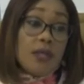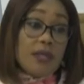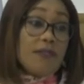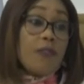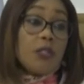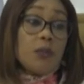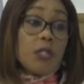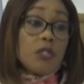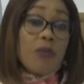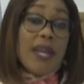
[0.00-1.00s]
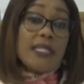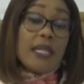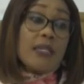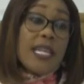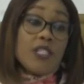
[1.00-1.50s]
the fund, because right
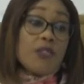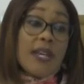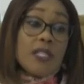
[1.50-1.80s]
now Nigeria